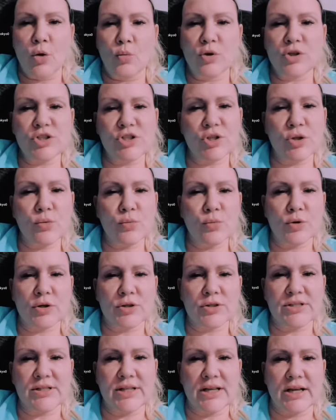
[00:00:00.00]
What's the
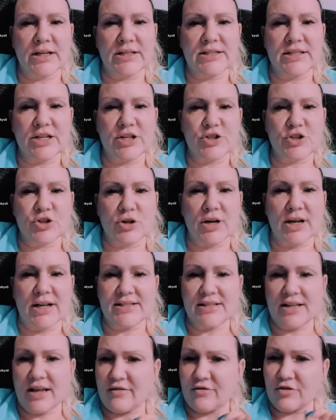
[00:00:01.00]
worst thing a teacher
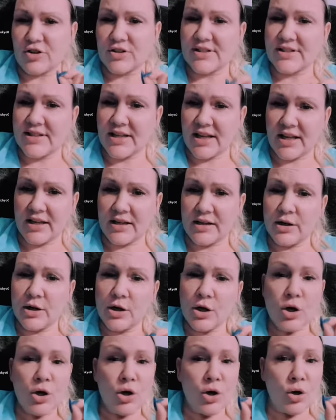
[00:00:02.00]
has ever said
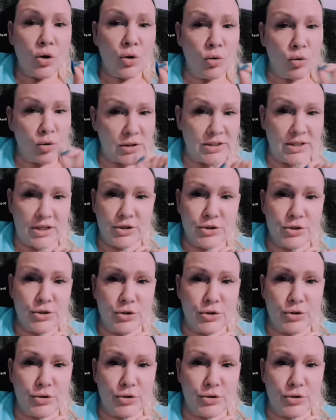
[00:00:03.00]
or done to